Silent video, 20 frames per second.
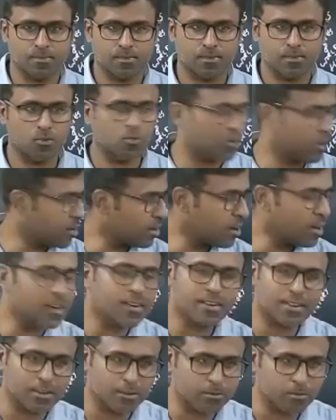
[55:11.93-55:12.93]
You
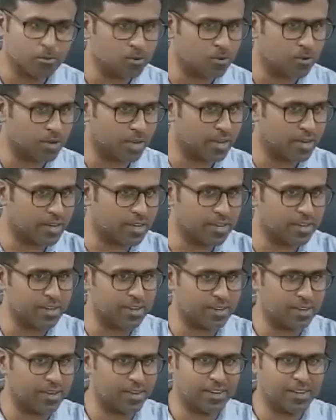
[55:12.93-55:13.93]
cannot remove
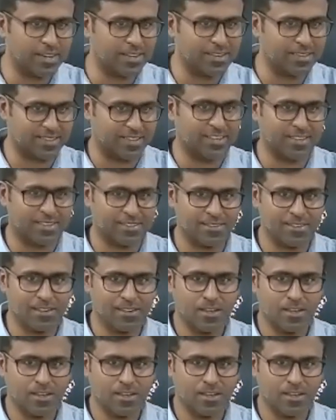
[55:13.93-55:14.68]
anything.